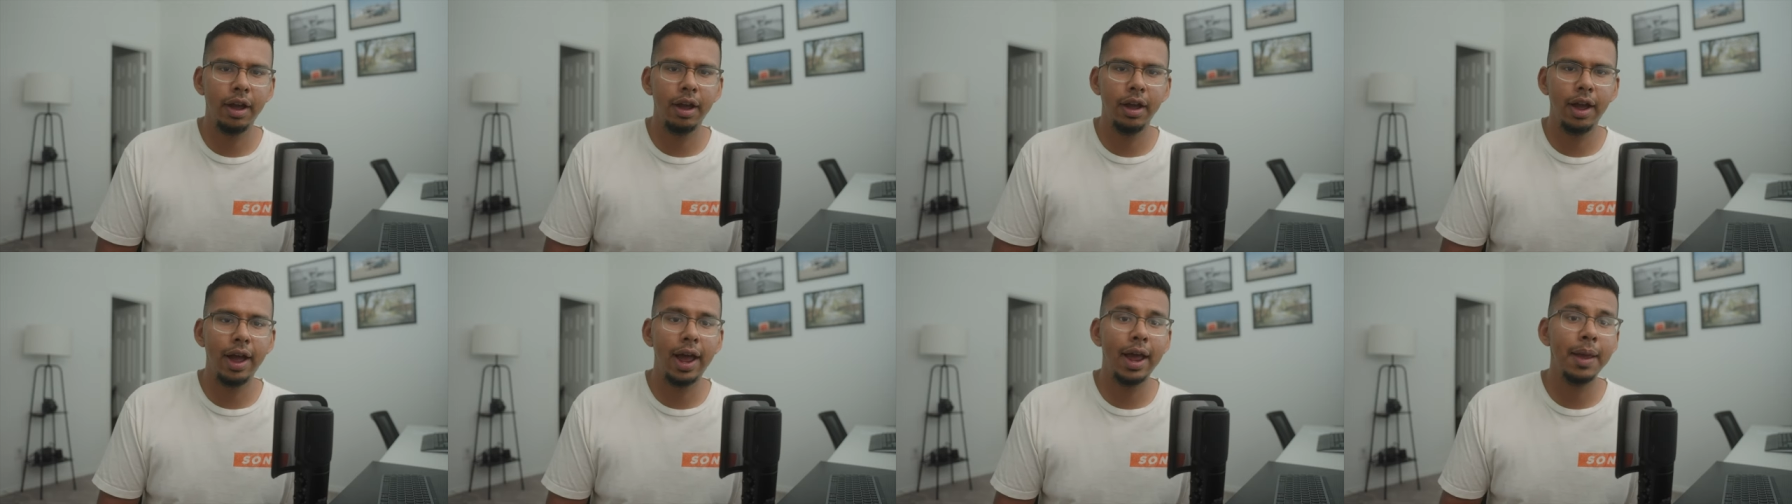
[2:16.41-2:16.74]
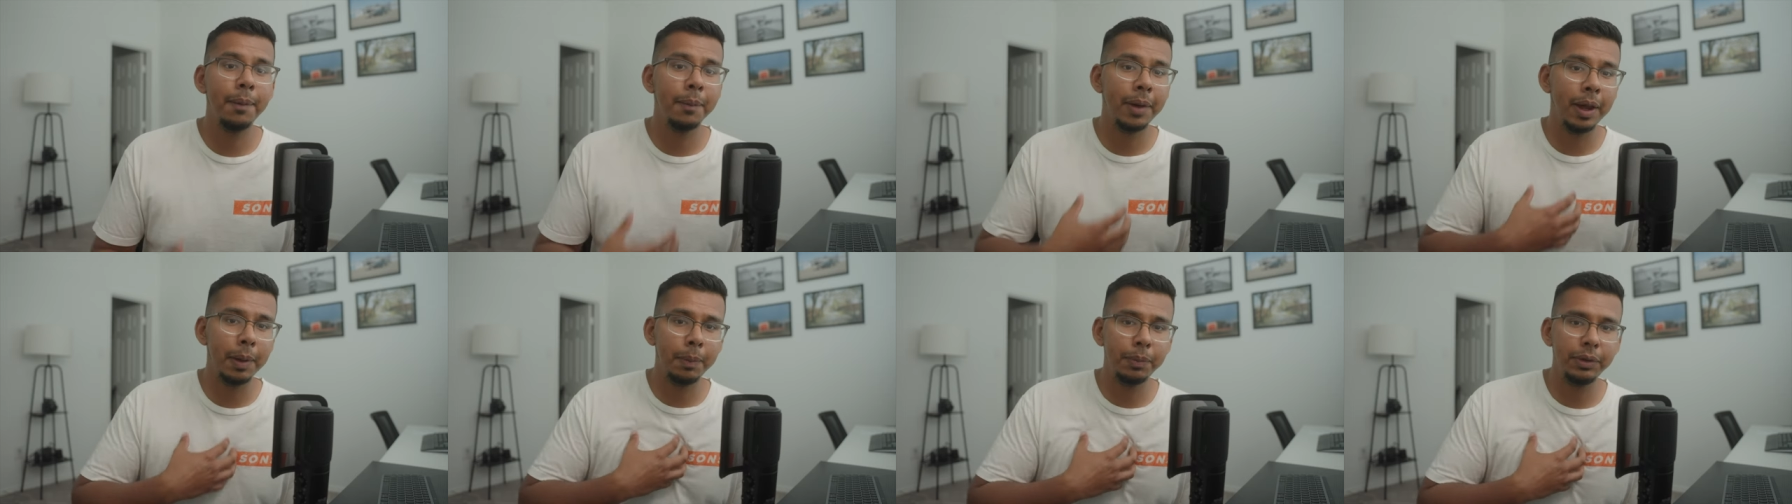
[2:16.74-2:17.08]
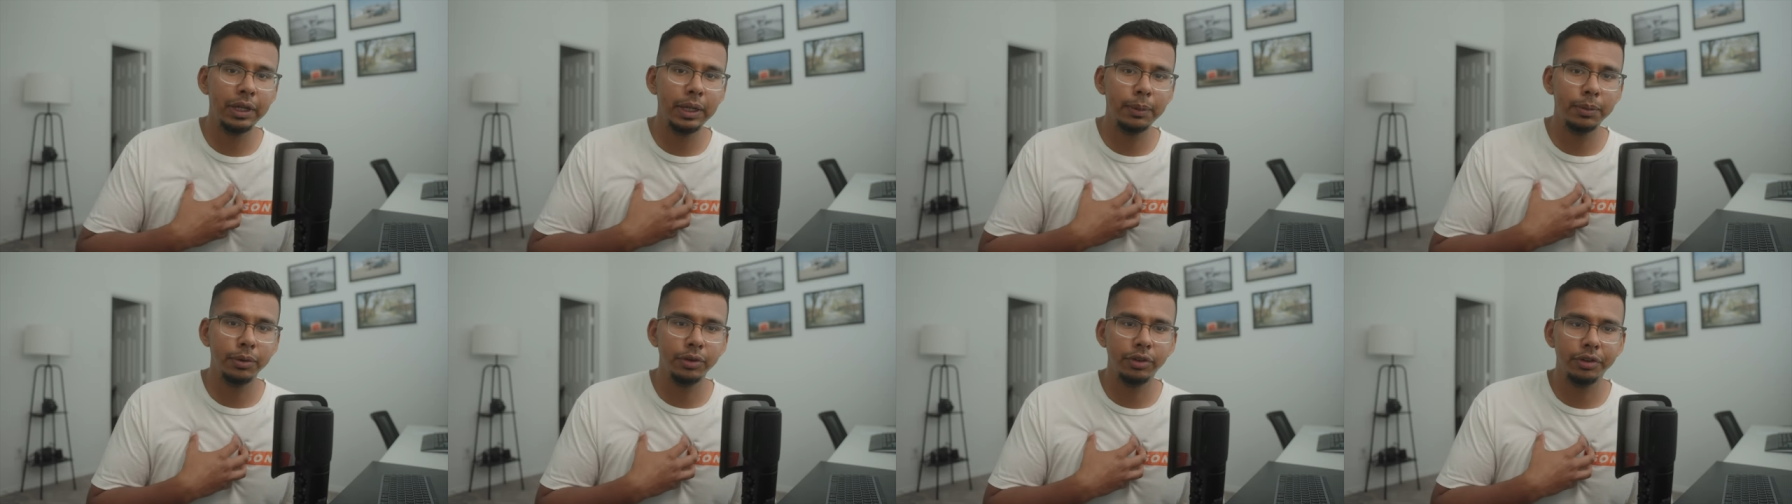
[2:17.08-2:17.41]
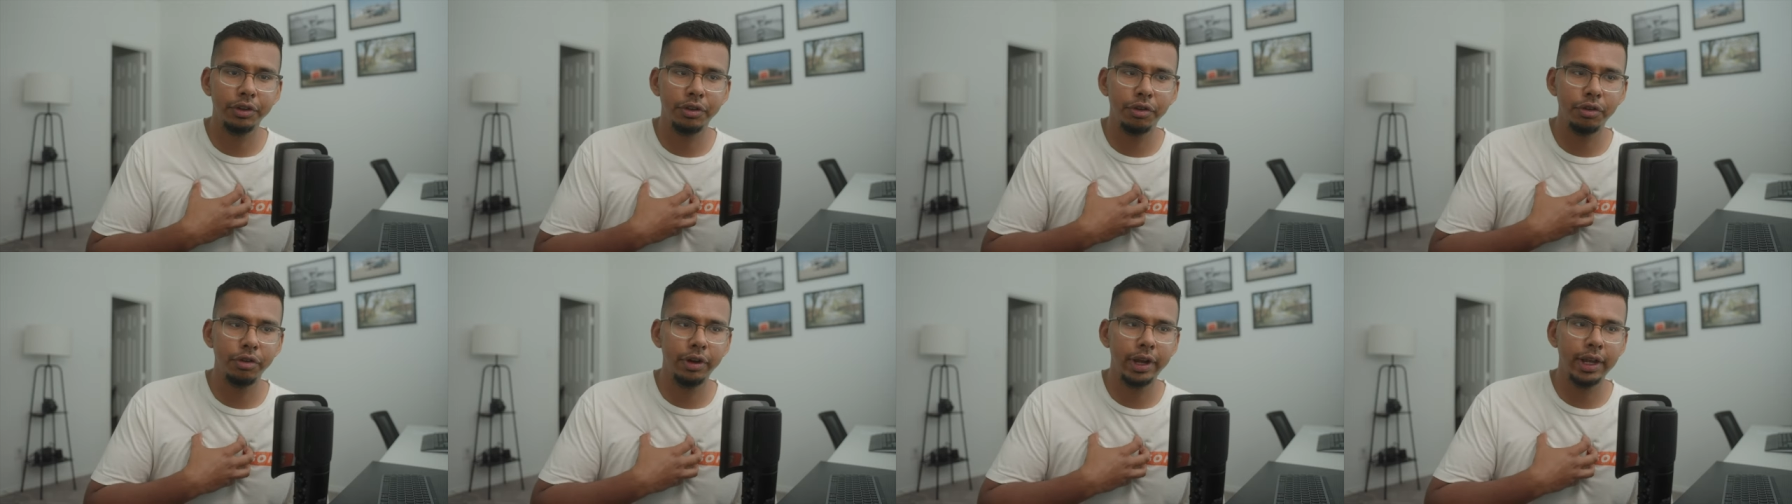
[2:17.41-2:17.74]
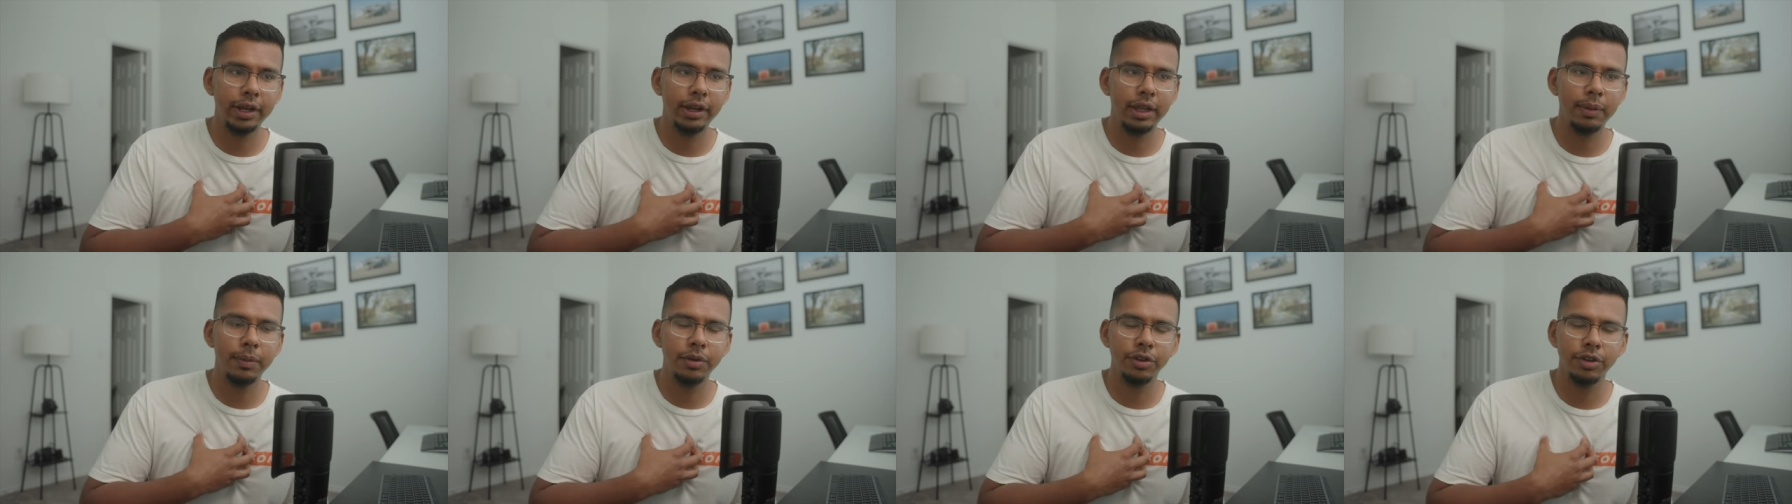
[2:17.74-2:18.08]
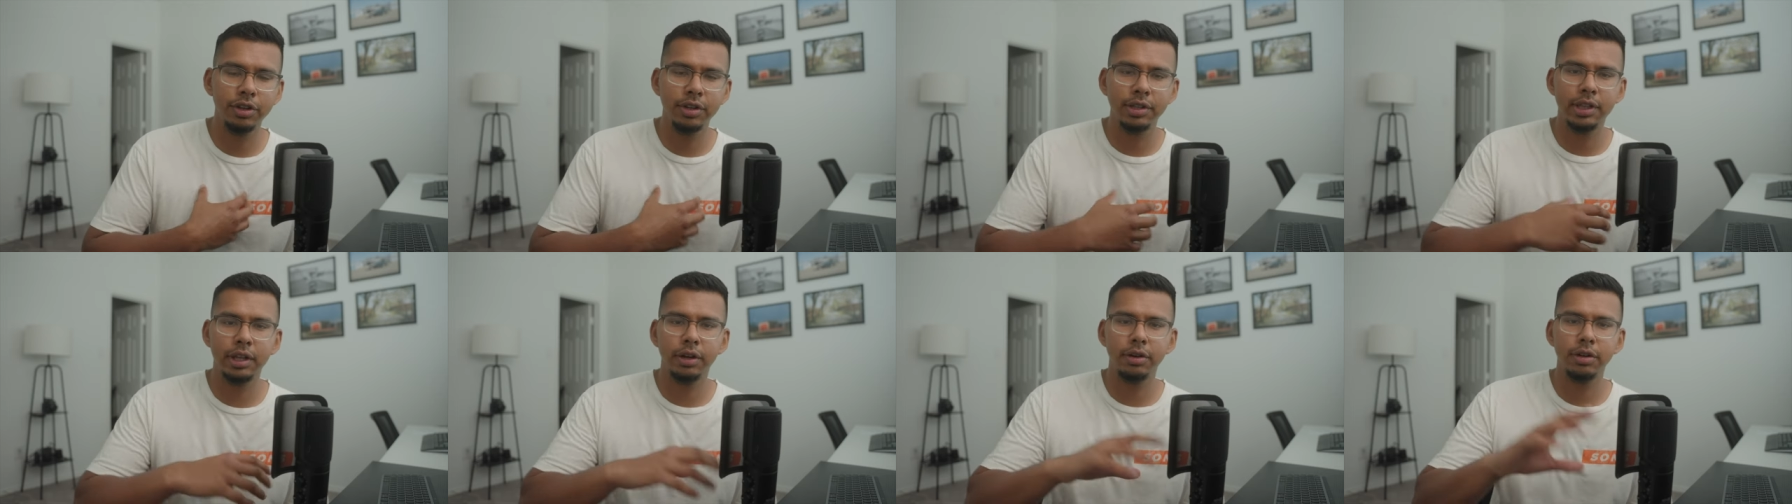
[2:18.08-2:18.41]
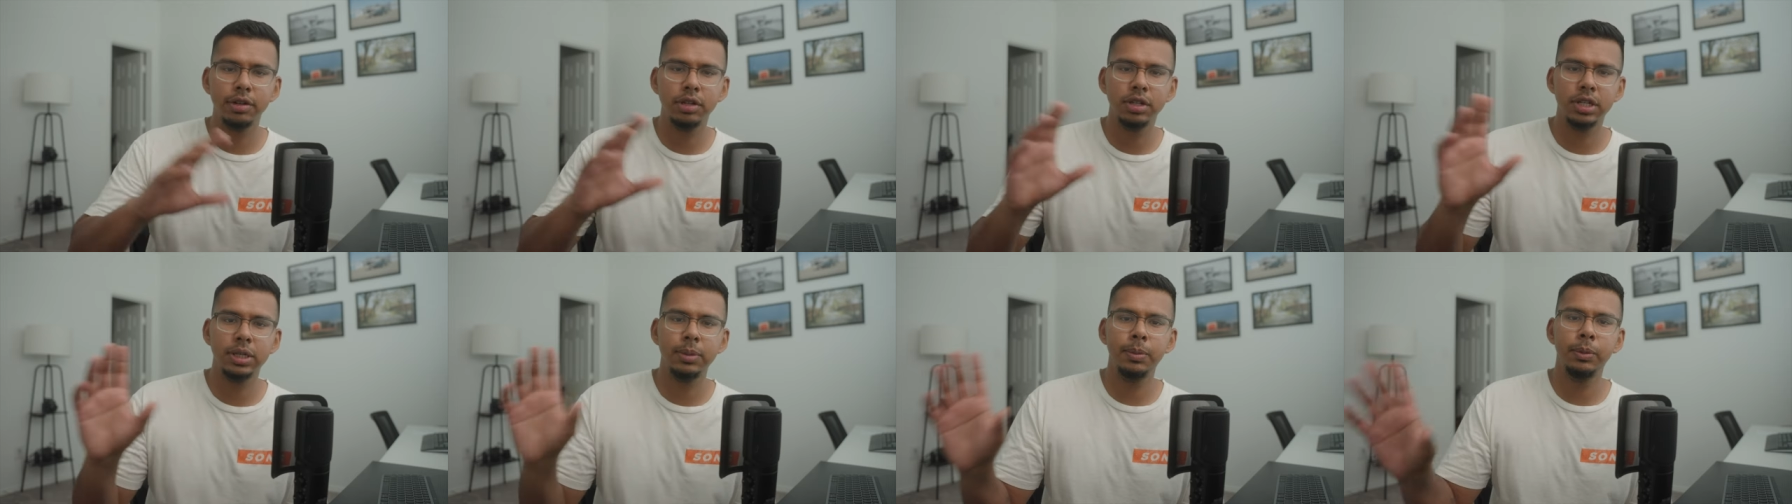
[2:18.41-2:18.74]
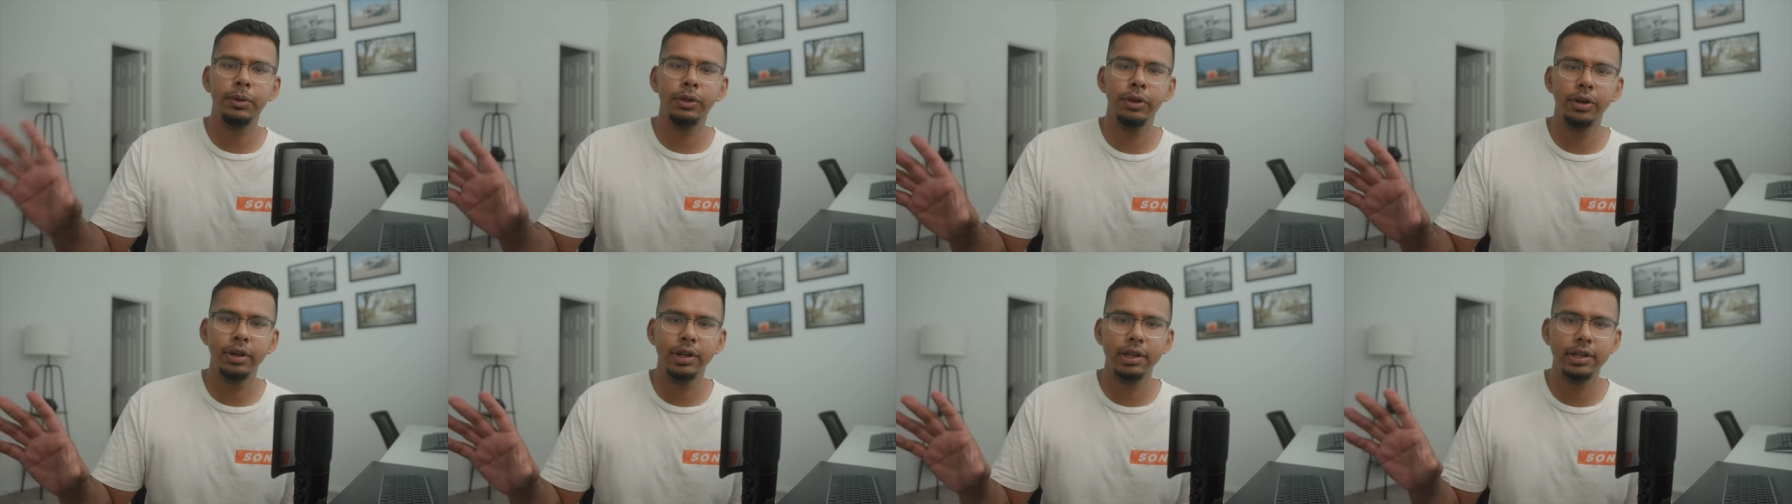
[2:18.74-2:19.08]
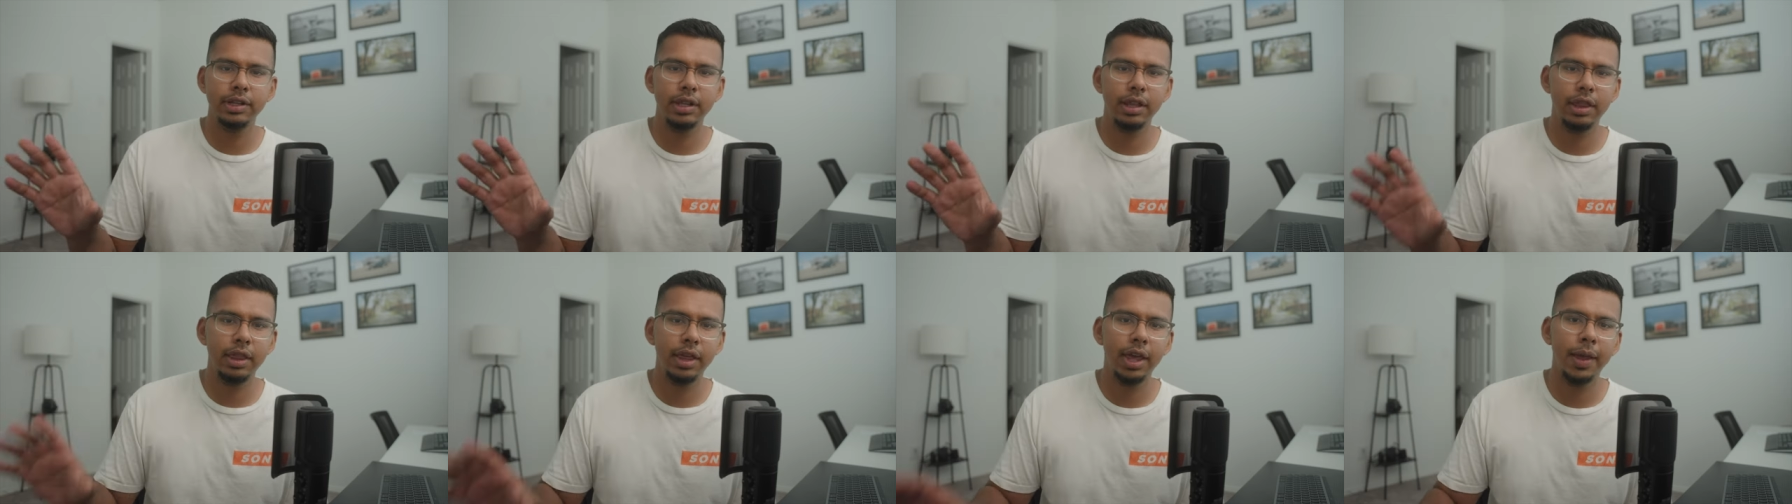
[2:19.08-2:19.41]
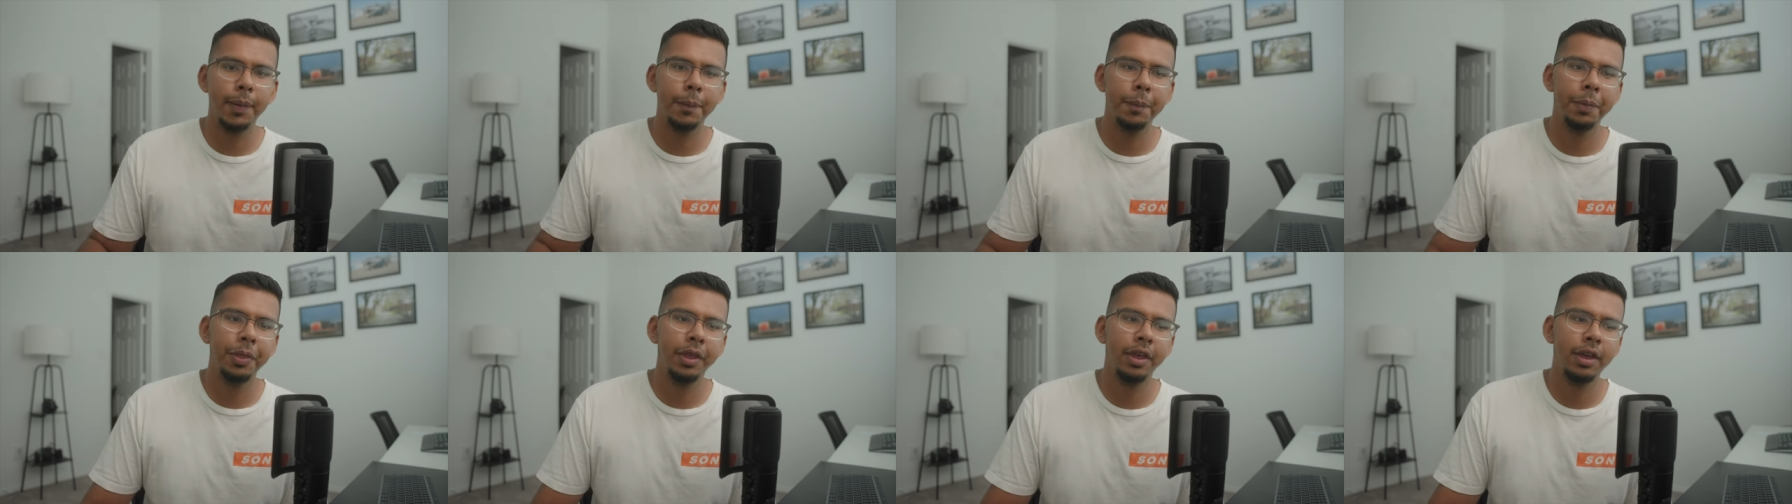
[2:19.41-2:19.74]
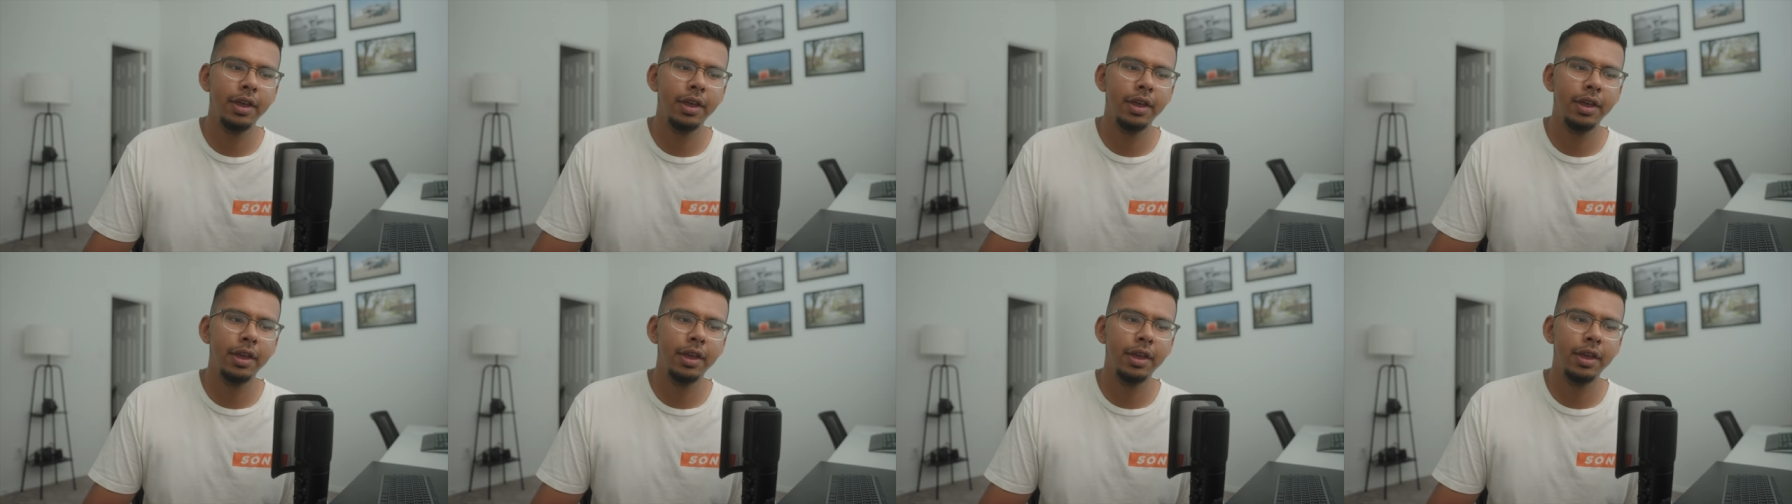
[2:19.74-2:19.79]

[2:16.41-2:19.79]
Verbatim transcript: I might be able to create images that are similar to them.